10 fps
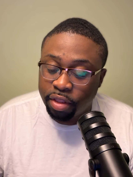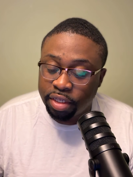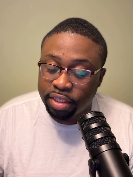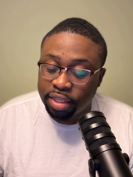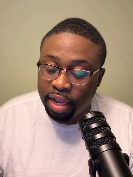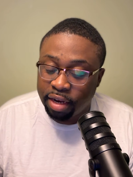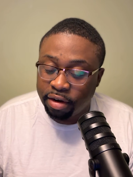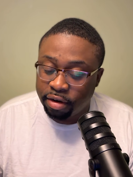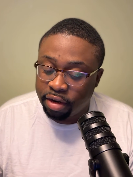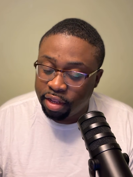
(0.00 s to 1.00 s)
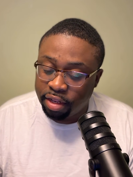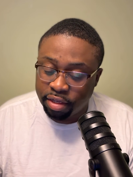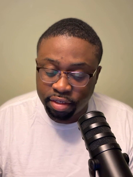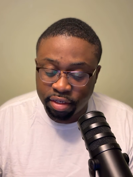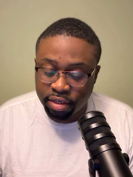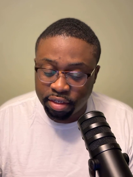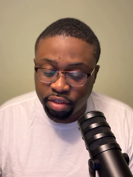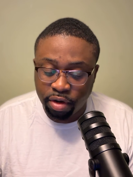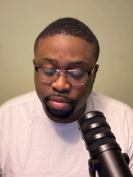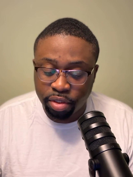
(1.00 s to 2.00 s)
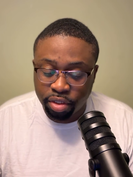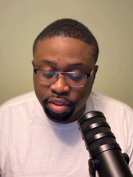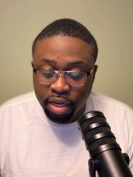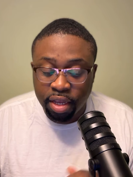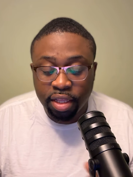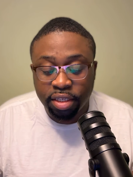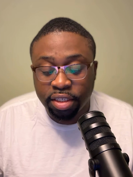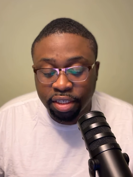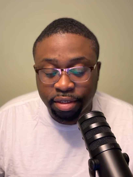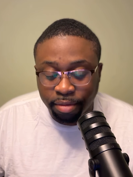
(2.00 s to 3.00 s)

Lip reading: this is not in the scriptures. This is just,